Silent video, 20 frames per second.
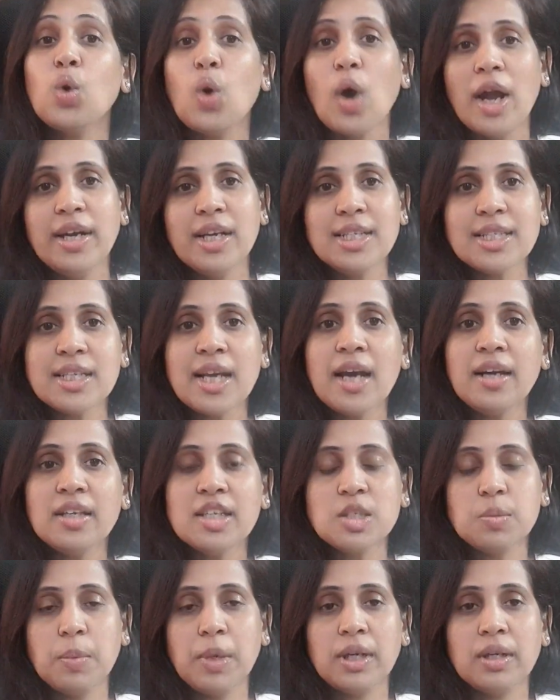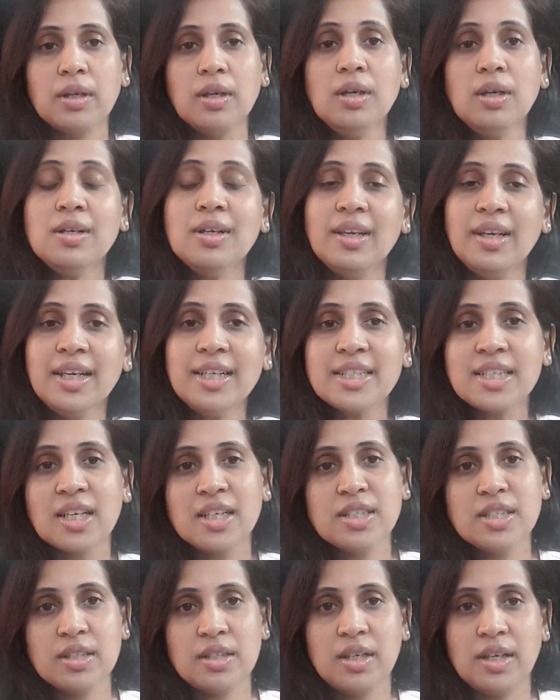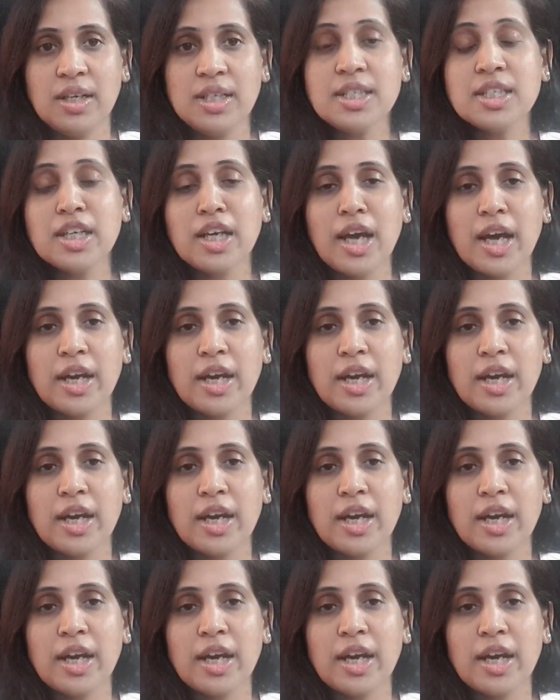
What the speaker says: To understand this better, let's consider a